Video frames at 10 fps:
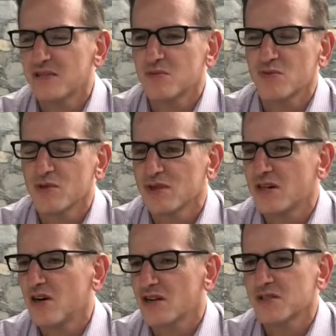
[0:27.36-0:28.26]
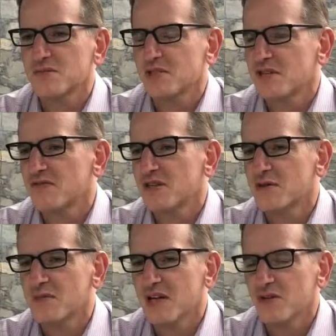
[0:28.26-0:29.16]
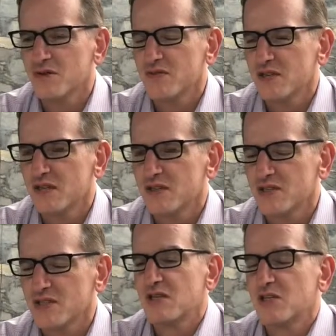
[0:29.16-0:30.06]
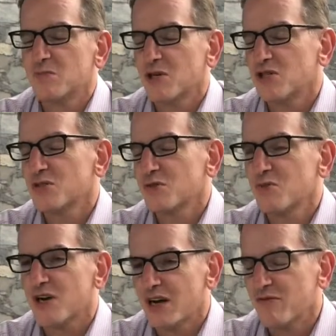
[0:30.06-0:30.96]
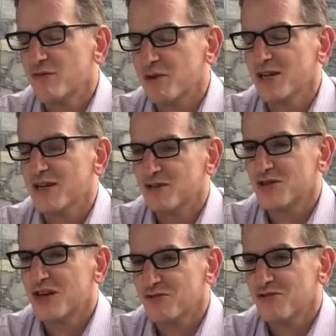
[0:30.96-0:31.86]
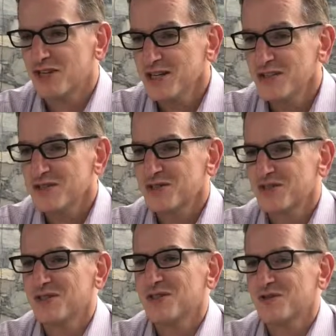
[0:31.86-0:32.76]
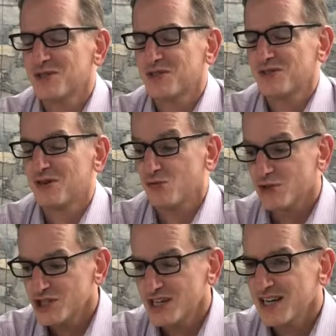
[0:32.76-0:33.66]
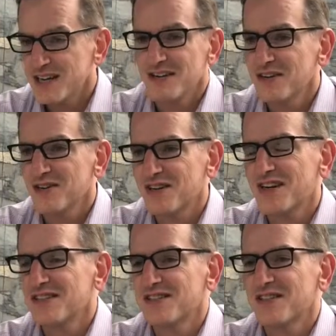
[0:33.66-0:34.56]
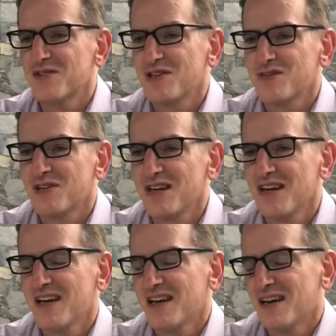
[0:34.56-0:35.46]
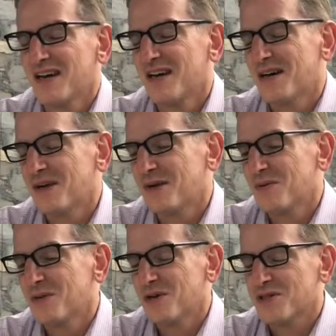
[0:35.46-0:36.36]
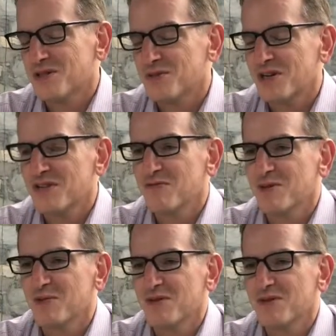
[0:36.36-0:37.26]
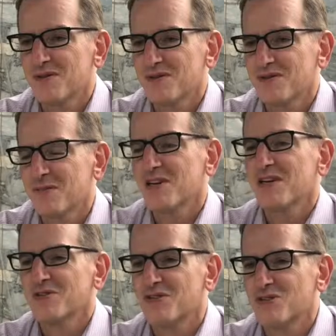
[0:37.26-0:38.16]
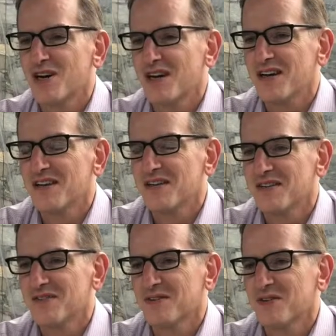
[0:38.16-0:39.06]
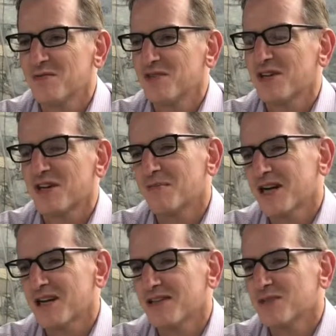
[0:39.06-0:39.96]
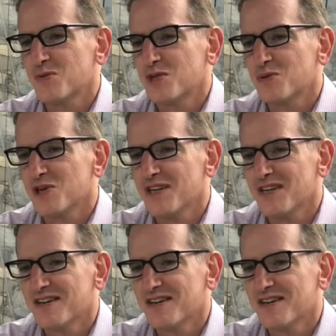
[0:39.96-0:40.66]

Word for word: some really awesome stuff to the menu over the years. As much as we want everybody to try the fajitas, you know, which originated here in 1973, uh, we also want to give people uh, something else to try. Uh, hopefully they come back at least once a week.